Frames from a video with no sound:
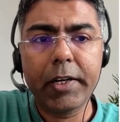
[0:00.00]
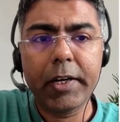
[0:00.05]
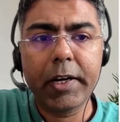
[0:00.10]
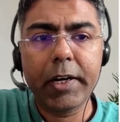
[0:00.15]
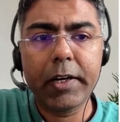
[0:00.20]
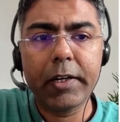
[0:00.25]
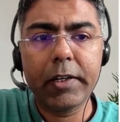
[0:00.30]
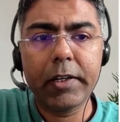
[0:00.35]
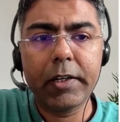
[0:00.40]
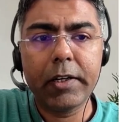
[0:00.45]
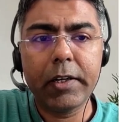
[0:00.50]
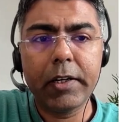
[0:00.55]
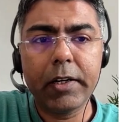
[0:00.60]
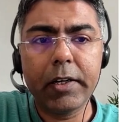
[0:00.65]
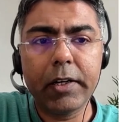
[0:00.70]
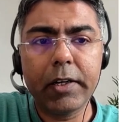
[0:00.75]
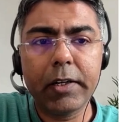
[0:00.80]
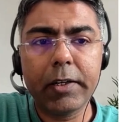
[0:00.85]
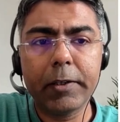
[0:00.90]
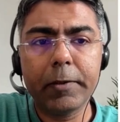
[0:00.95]
And
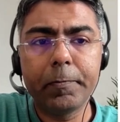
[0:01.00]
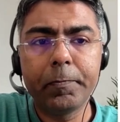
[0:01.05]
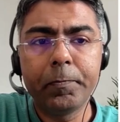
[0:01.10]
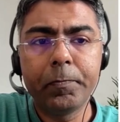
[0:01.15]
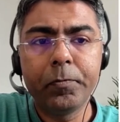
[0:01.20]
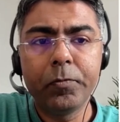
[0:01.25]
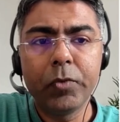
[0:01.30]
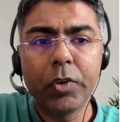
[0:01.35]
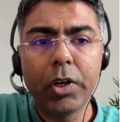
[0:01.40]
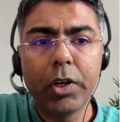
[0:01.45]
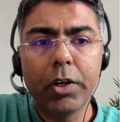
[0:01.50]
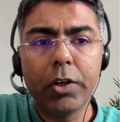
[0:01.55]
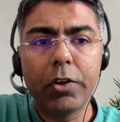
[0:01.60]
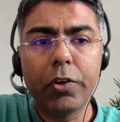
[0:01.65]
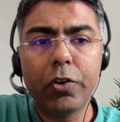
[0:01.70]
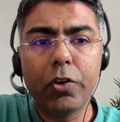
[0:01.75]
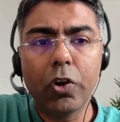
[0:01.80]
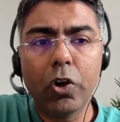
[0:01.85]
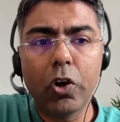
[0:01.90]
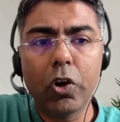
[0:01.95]

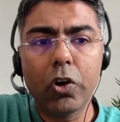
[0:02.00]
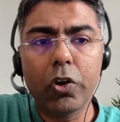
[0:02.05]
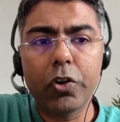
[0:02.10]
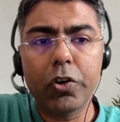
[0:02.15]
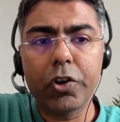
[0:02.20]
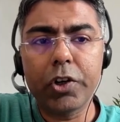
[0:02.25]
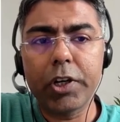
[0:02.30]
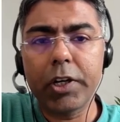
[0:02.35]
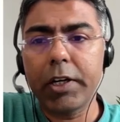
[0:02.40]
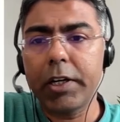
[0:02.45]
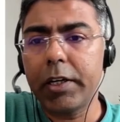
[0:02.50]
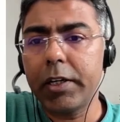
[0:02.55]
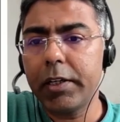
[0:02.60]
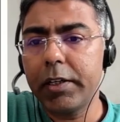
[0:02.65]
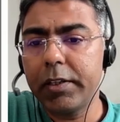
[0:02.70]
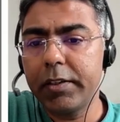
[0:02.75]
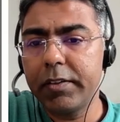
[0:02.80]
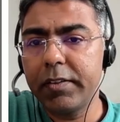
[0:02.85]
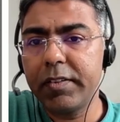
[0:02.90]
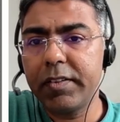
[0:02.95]
your
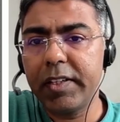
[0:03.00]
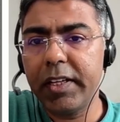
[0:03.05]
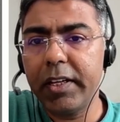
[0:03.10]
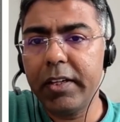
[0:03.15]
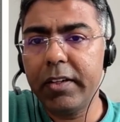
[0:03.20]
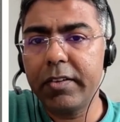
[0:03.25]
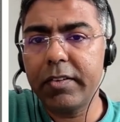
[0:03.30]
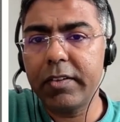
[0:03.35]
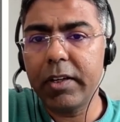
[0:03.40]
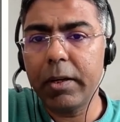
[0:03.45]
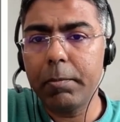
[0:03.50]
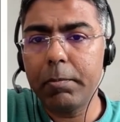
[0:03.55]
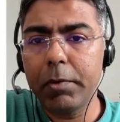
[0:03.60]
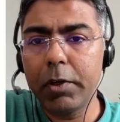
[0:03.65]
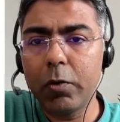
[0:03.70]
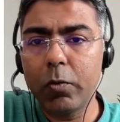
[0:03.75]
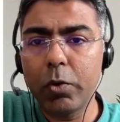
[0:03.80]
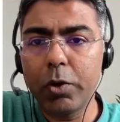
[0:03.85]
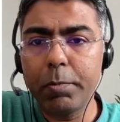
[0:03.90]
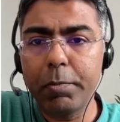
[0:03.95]
sales number
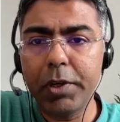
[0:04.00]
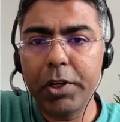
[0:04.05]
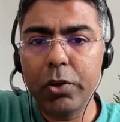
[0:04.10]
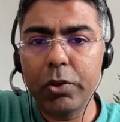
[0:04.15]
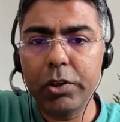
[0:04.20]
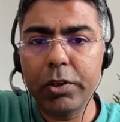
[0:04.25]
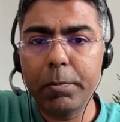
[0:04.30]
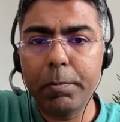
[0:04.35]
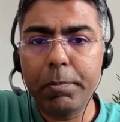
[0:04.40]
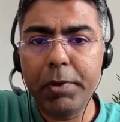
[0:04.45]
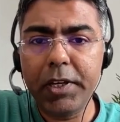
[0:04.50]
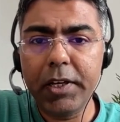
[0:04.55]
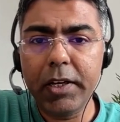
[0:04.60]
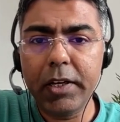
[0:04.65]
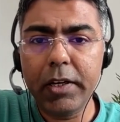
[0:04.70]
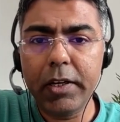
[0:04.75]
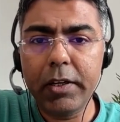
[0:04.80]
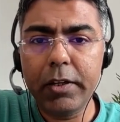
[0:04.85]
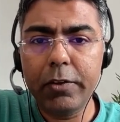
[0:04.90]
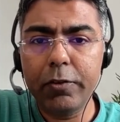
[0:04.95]
would be on the
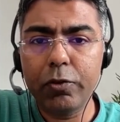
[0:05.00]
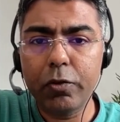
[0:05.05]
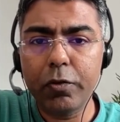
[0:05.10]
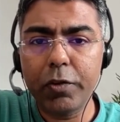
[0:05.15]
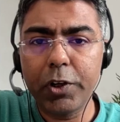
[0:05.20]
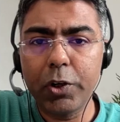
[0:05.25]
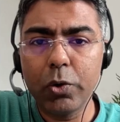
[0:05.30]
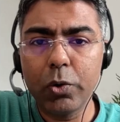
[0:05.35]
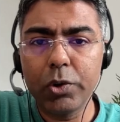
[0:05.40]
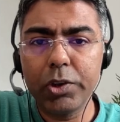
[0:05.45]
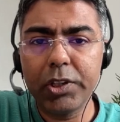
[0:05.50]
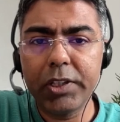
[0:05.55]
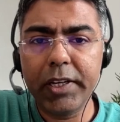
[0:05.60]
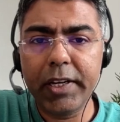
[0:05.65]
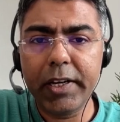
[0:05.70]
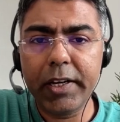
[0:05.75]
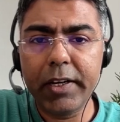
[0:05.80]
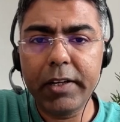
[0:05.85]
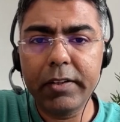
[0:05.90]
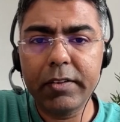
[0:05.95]
P&L. So we go
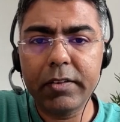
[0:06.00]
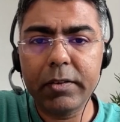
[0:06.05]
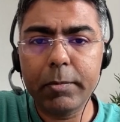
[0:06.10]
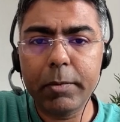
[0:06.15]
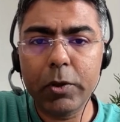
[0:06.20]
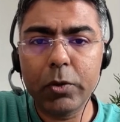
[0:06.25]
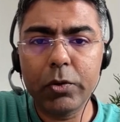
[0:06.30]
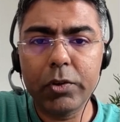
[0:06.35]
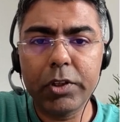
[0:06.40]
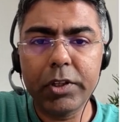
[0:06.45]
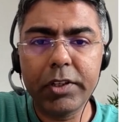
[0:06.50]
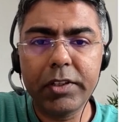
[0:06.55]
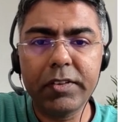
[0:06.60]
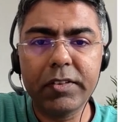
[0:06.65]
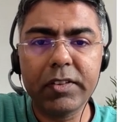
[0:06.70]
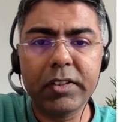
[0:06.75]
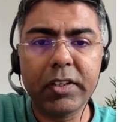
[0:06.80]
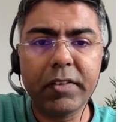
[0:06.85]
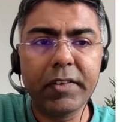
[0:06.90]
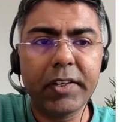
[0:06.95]
there, it's about
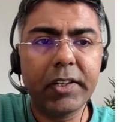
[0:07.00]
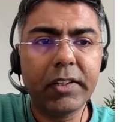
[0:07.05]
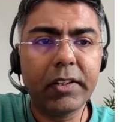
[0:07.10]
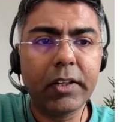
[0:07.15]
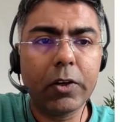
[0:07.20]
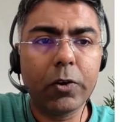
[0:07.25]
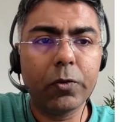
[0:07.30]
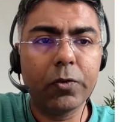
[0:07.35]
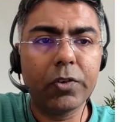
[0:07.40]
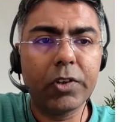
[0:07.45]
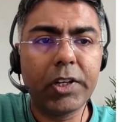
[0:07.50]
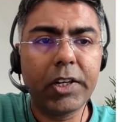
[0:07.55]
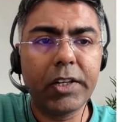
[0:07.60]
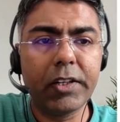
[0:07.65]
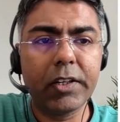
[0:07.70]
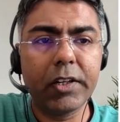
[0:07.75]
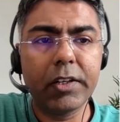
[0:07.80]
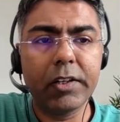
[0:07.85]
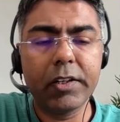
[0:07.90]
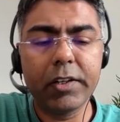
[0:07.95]

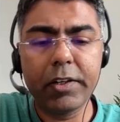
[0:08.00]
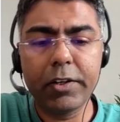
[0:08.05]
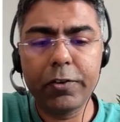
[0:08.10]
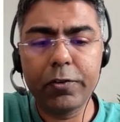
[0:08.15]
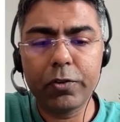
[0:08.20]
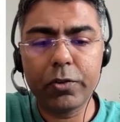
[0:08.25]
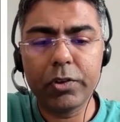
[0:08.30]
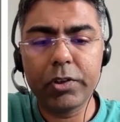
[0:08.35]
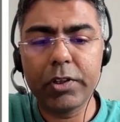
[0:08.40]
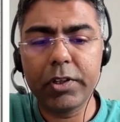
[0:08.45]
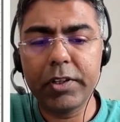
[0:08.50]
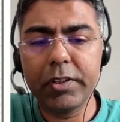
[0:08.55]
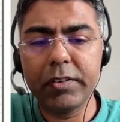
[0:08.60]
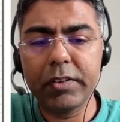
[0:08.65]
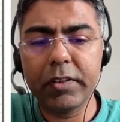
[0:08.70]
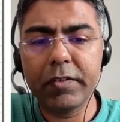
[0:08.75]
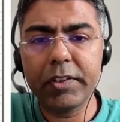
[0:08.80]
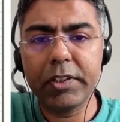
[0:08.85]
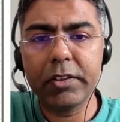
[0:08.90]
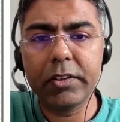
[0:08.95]
37,800, so
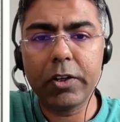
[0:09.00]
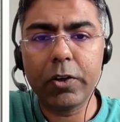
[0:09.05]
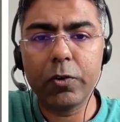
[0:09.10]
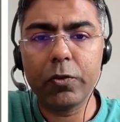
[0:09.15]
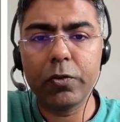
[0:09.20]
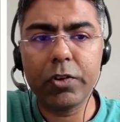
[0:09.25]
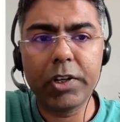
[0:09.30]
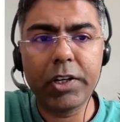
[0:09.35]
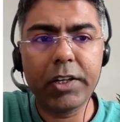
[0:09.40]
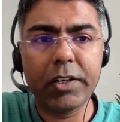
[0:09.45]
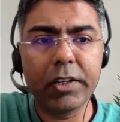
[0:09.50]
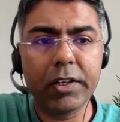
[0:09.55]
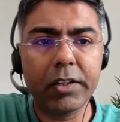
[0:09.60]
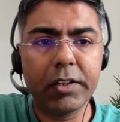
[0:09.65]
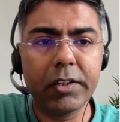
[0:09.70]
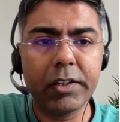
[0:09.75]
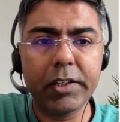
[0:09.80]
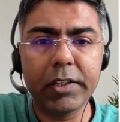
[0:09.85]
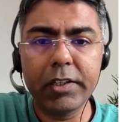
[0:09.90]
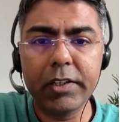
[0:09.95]

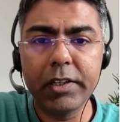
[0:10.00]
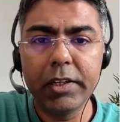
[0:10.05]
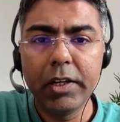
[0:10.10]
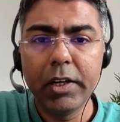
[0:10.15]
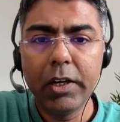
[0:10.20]
37,800.